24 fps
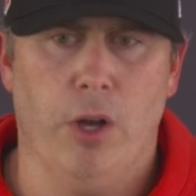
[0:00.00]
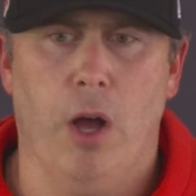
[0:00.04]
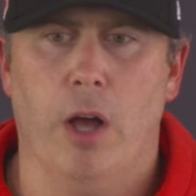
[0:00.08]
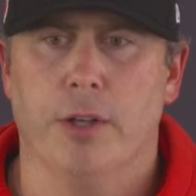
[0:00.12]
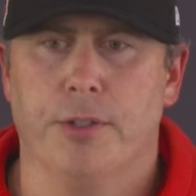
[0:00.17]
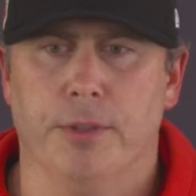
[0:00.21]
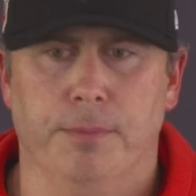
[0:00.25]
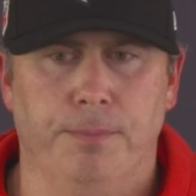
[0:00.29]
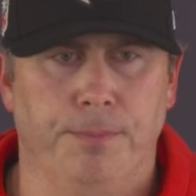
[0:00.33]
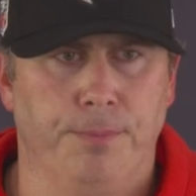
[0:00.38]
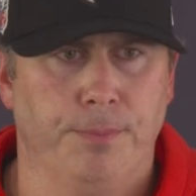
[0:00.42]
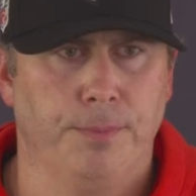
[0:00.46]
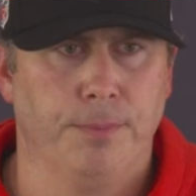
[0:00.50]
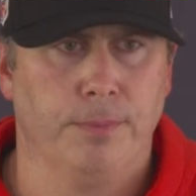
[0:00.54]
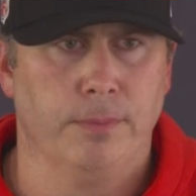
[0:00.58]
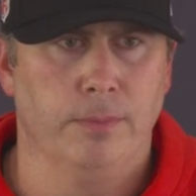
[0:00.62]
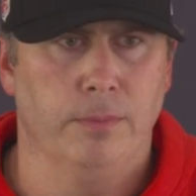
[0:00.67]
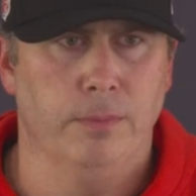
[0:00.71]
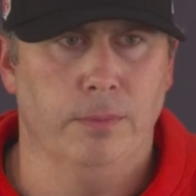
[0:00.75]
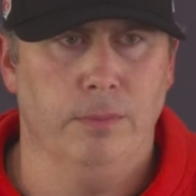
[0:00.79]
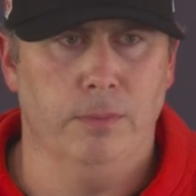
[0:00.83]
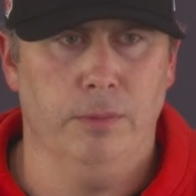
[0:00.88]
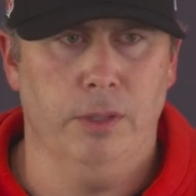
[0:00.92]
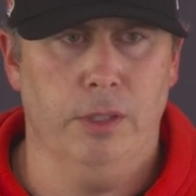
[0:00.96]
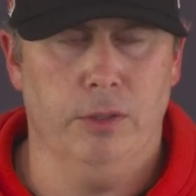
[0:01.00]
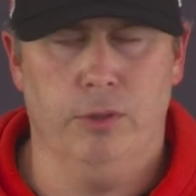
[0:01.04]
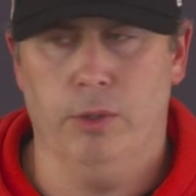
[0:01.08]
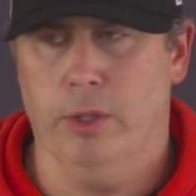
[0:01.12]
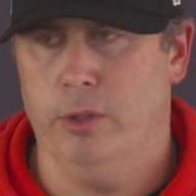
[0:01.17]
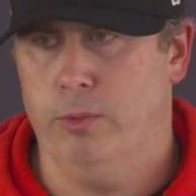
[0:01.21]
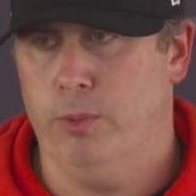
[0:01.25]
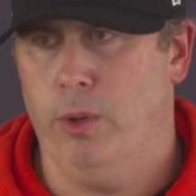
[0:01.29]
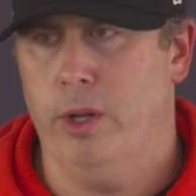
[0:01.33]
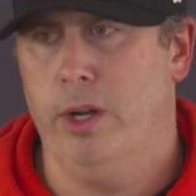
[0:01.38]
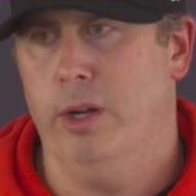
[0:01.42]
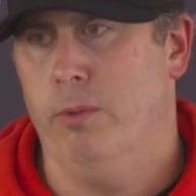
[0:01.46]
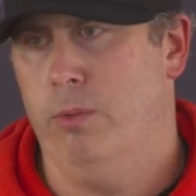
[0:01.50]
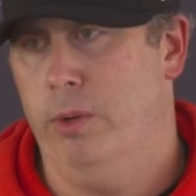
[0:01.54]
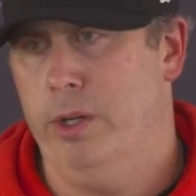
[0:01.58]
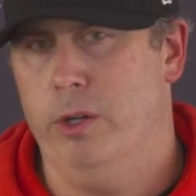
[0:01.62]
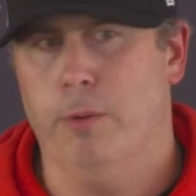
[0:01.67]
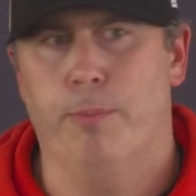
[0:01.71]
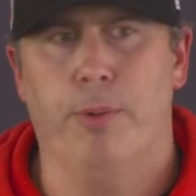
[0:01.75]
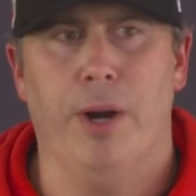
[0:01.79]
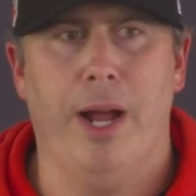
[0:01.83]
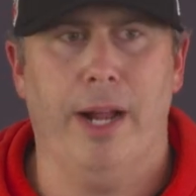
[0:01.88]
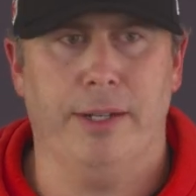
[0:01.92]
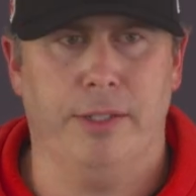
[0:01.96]
awesome. Great? It was a
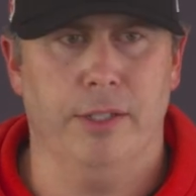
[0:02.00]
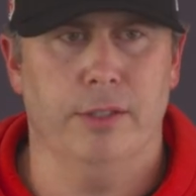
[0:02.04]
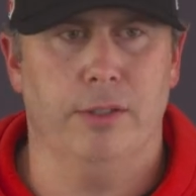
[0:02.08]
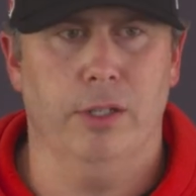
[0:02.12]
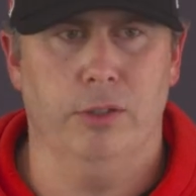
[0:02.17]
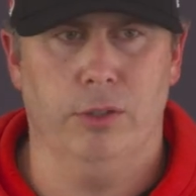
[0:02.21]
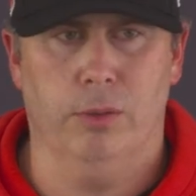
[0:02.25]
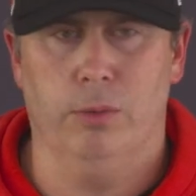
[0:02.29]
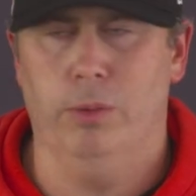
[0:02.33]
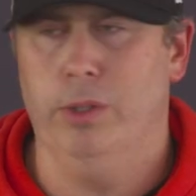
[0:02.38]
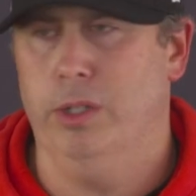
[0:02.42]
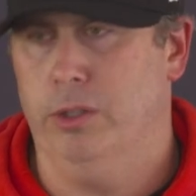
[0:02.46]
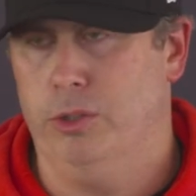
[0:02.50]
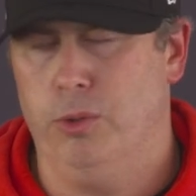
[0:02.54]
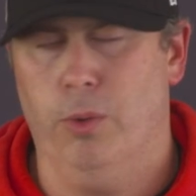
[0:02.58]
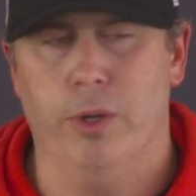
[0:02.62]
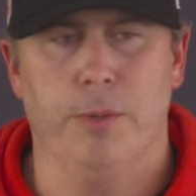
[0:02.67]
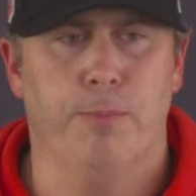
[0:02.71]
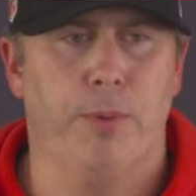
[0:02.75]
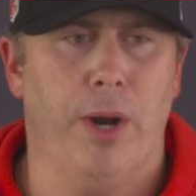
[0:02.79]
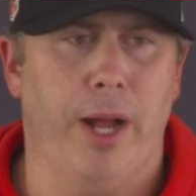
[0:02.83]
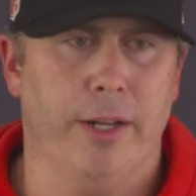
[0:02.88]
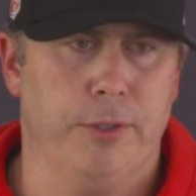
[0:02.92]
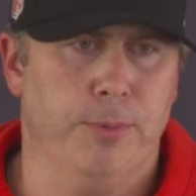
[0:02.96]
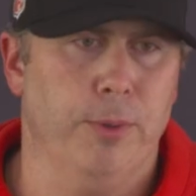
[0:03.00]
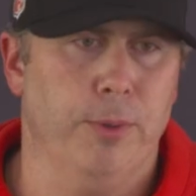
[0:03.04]
real practice. It was a real joint practice.